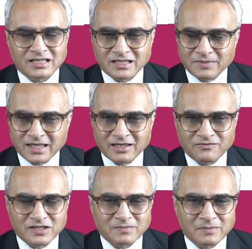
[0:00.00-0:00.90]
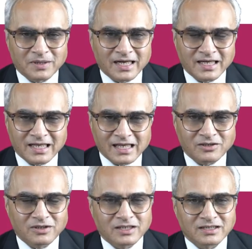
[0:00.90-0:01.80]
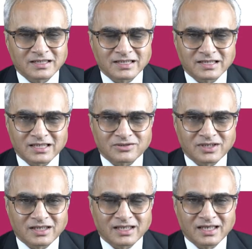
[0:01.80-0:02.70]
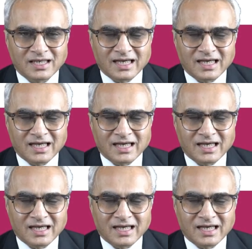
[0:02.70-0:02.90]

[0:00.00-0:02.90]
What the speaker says: systematic investment planning calculators, etc.,